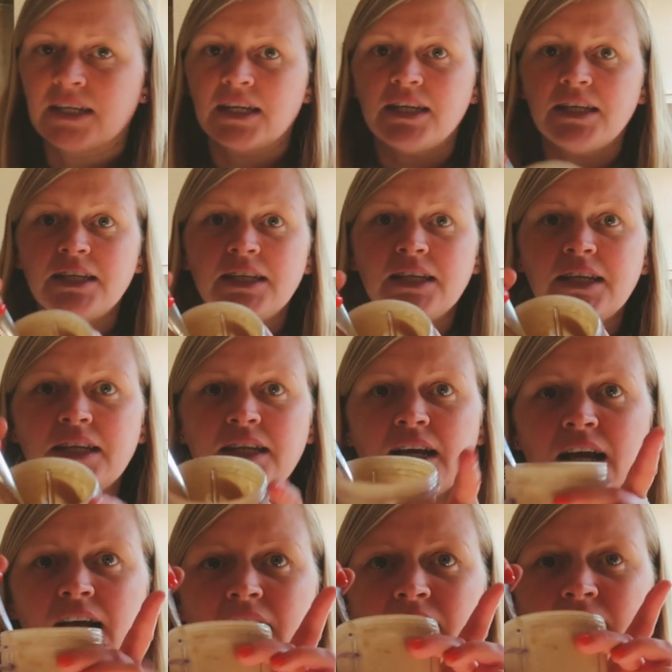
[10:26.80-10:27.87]
tahini
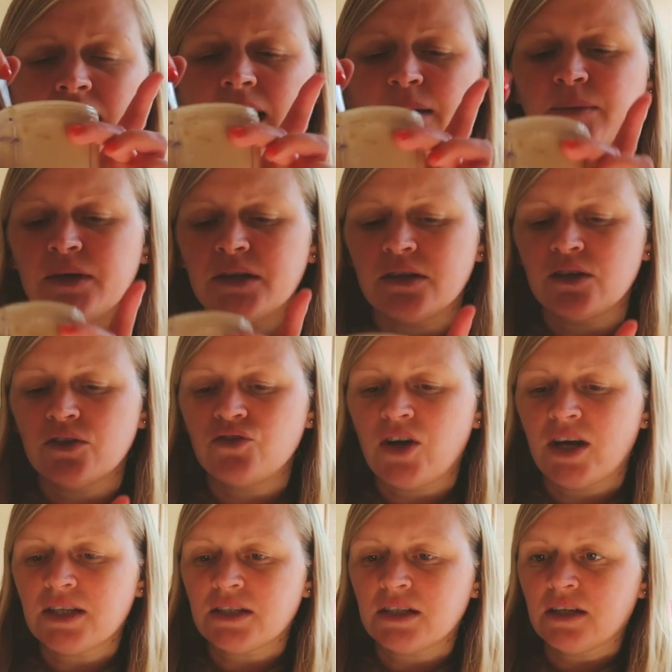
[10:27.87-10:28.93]
lemon
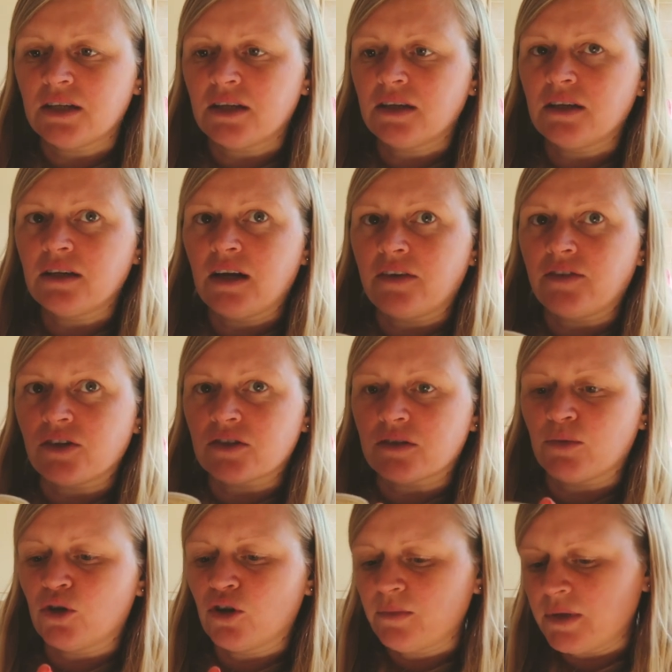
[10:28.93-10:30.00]
dressing I've got
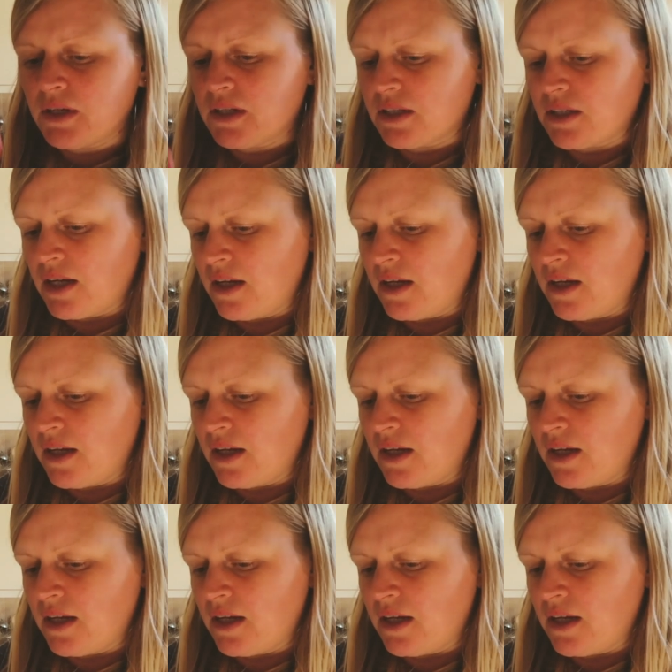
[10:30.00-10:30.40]
some hummus